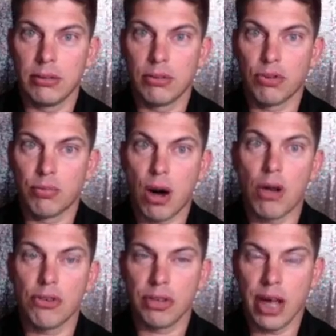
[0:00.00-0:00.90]

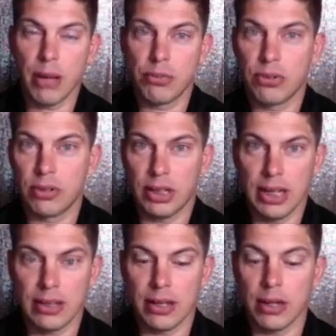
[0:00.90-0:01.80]
small steps to
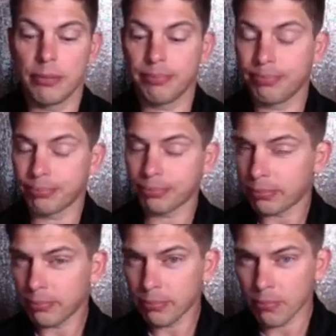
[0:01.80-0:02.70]
get there,
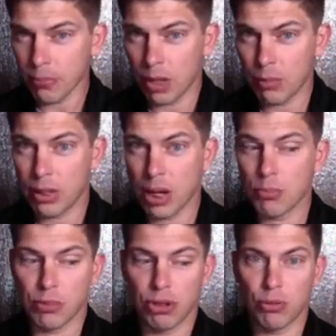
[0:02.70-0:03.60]
it becomes
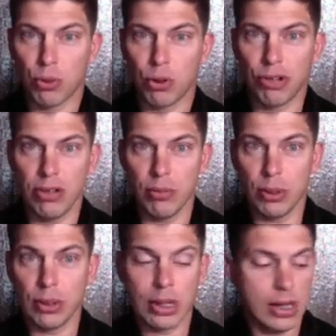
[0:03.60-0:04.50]
much more
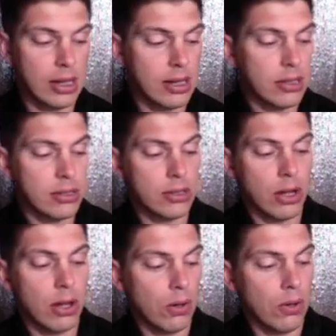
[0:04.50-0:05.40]
achievable.
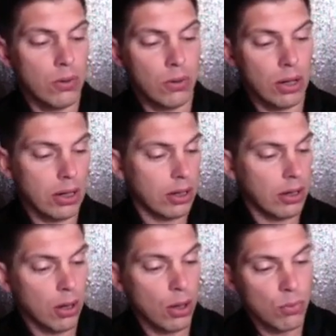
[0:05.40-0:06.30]
So
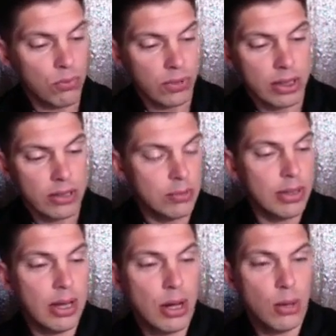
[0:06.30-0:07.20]
hopefully this has
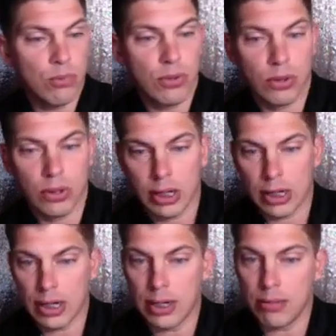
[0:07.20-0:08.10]
been helpful.
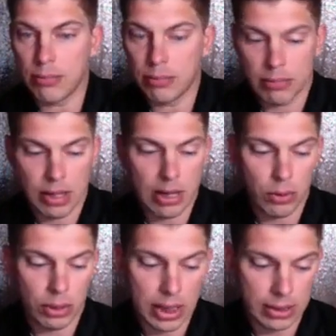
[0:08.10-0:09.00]
I
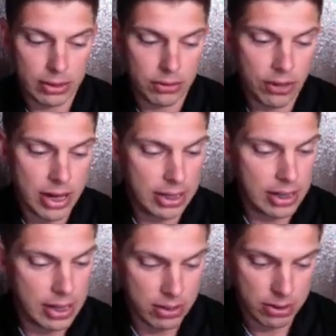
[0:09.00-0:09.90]
would like to try to
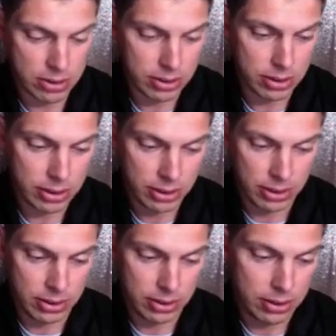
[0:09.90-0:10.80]
get on
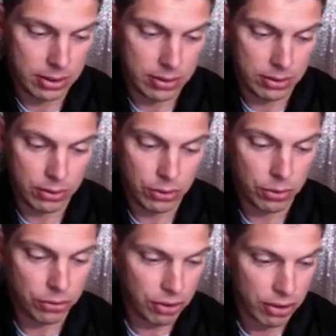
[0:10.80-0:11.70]
to
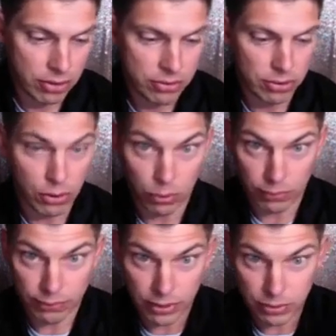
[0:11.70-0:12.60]
Rochelle's
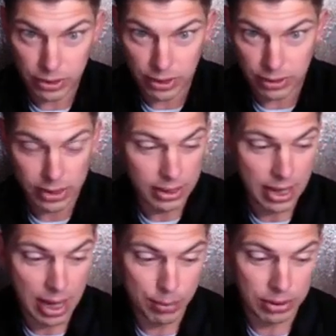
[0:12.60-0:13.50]
old phone here that
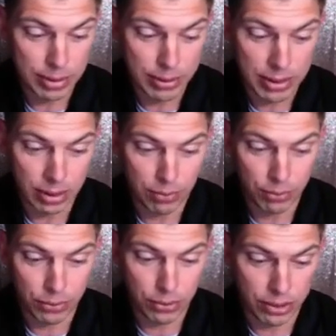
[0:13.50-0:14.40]
happened to be by the
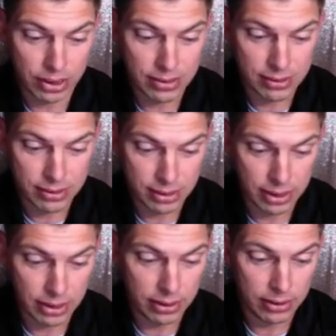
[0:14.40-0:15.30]
computer and
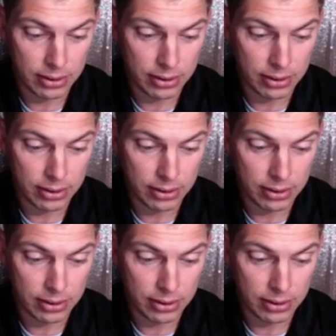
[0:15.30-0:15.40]
see